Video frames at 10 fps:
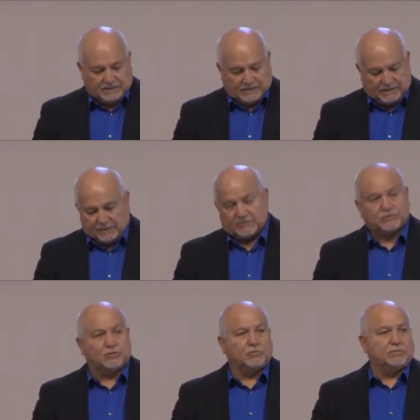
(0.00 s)
And I was
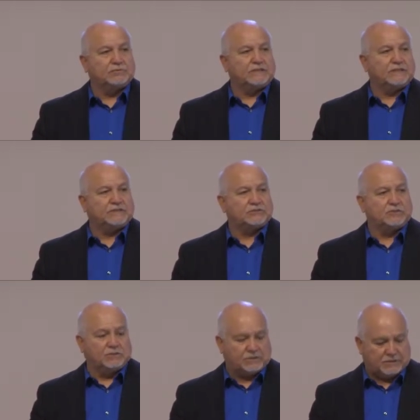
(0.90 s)
so wounded and
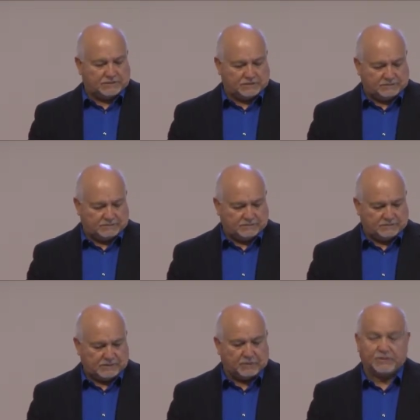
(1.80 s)
so hurt,
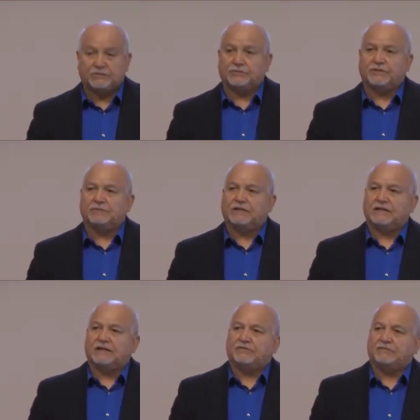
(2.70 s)
I wanted to end my
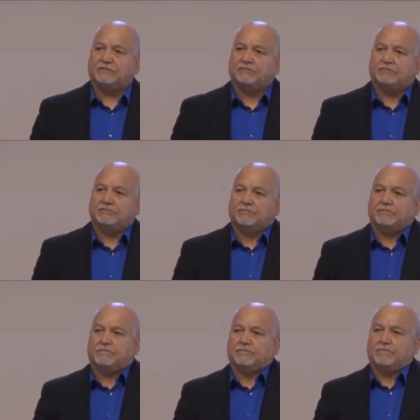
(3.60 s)
life.
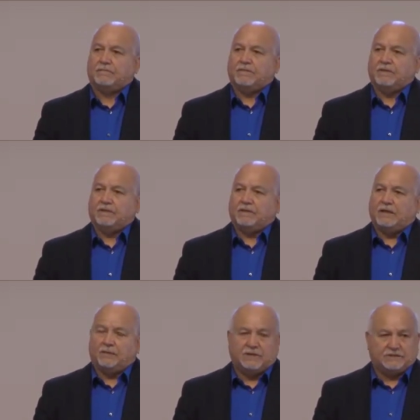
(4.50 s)

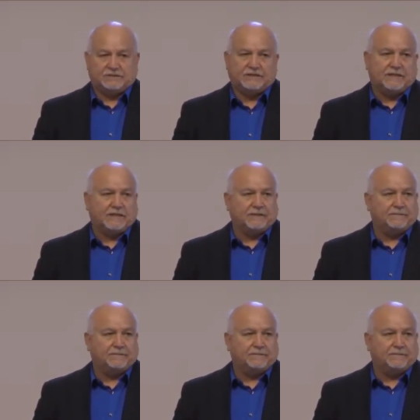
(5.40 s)
I wanted to die.